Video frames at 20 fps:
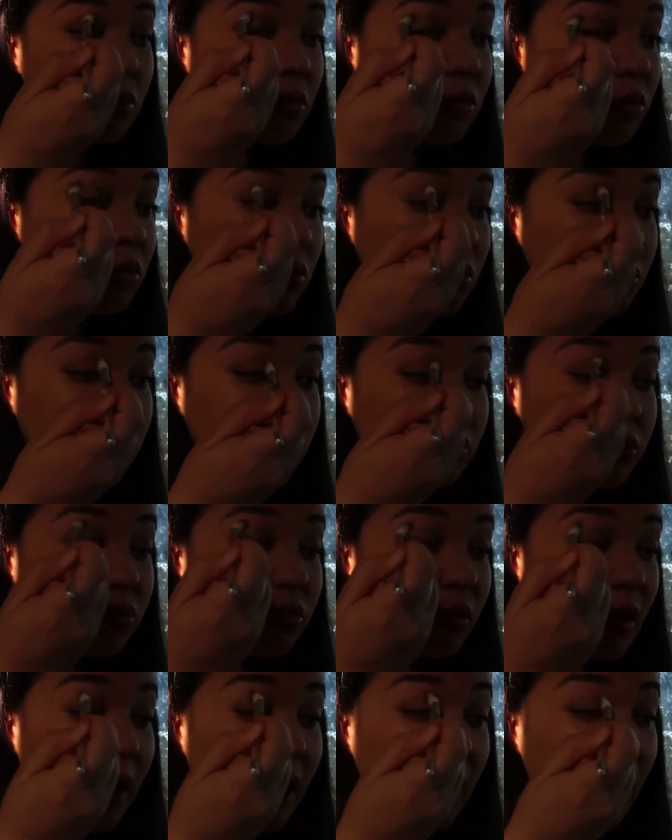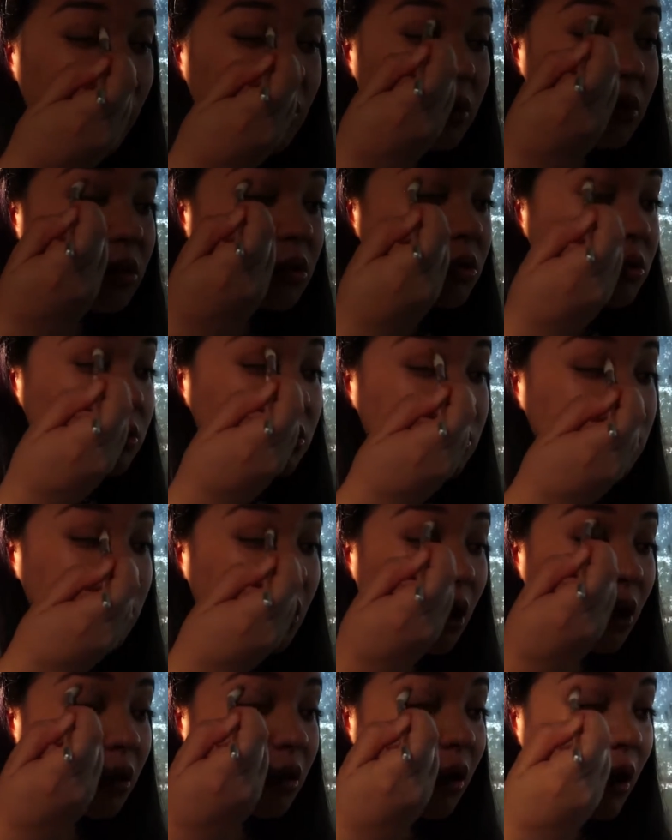Oof, that was
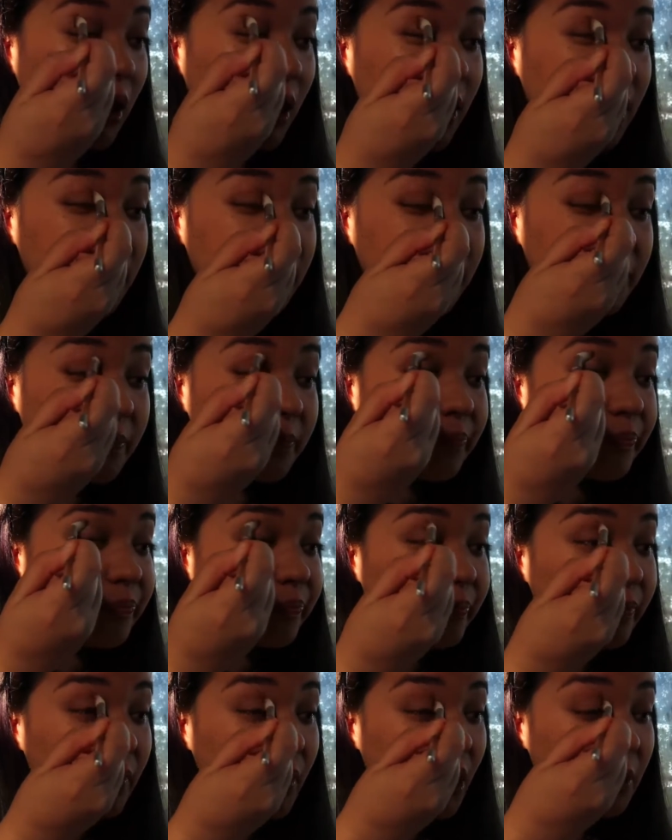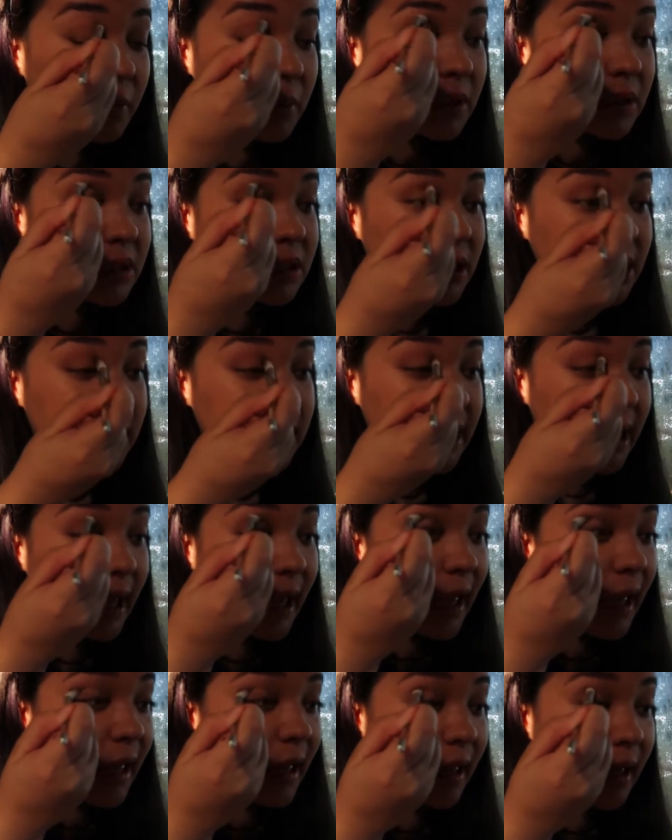a lot. But
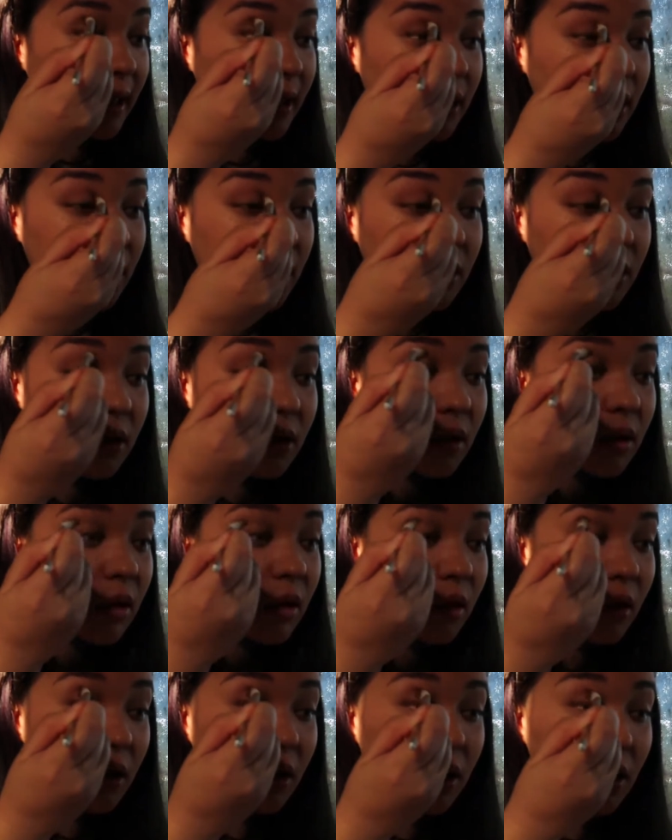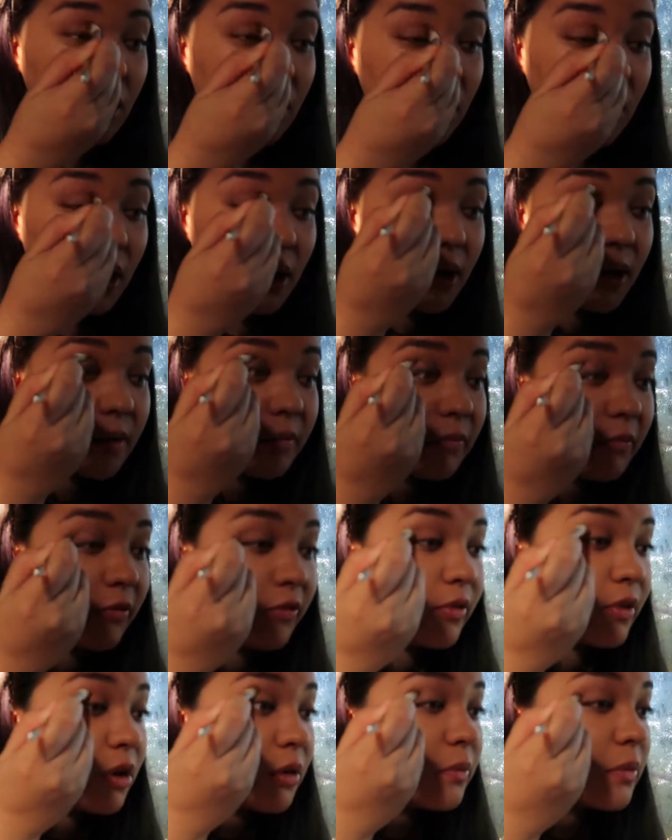today, I'm
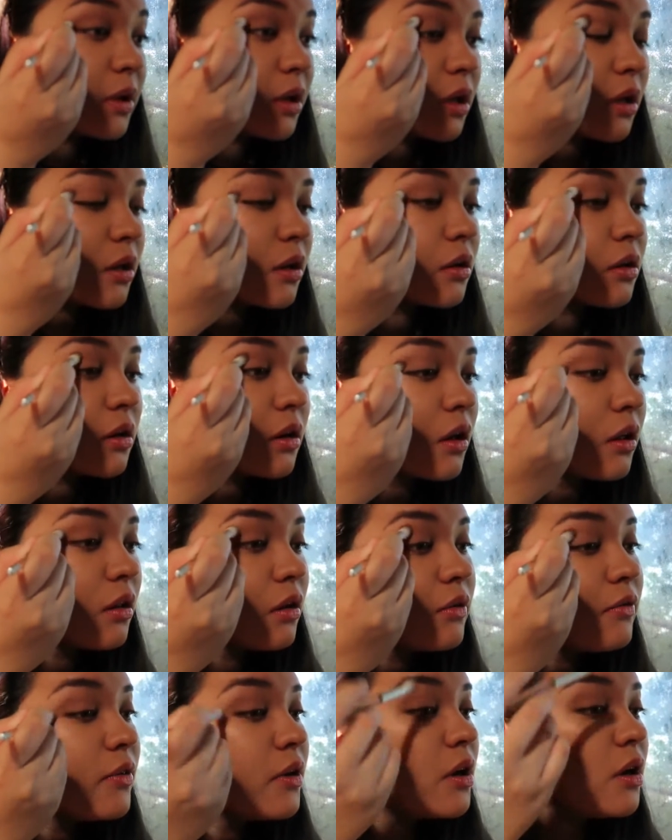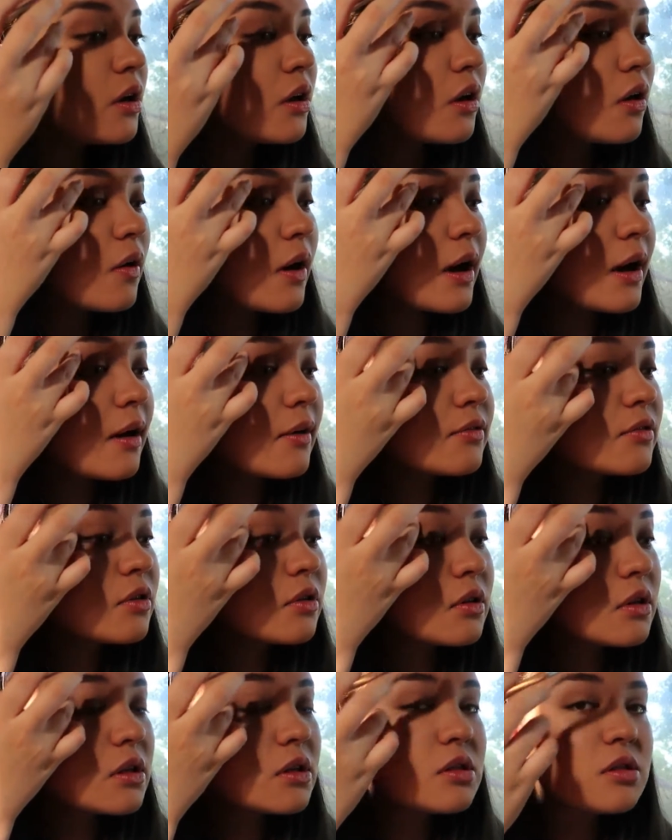filming another video after
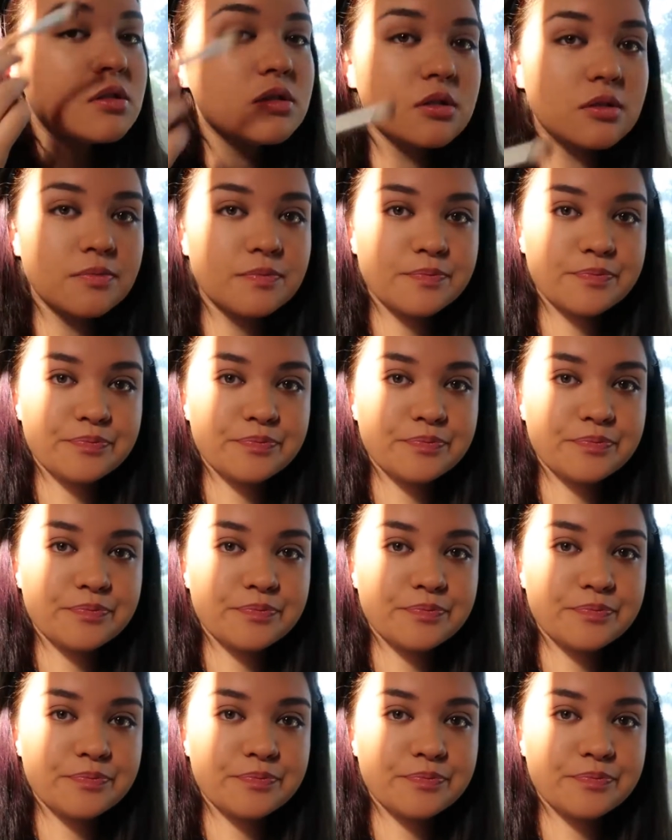this,